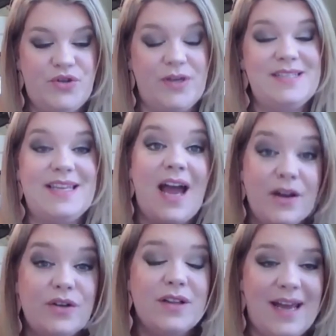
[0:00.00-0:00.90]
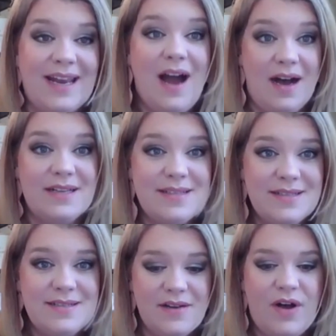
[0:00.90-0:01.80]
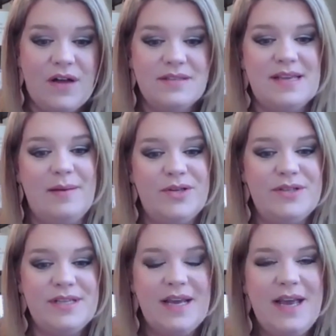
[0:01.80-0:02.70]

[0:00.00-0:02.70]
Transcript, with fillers: the underlying causes of Alzheimer's.